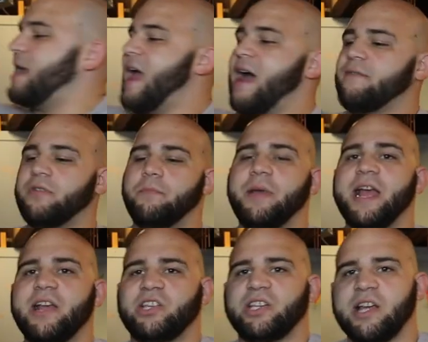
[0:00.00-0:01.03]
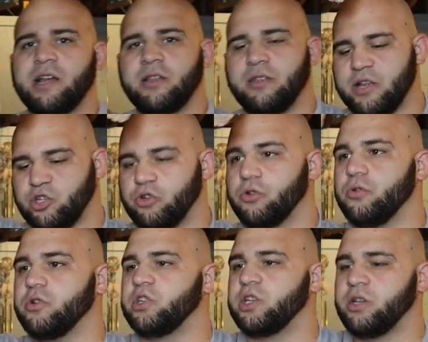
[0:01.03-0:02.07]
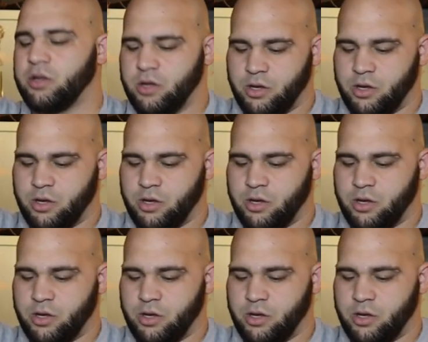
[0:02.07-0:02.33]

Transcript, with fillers: we have the base that screws,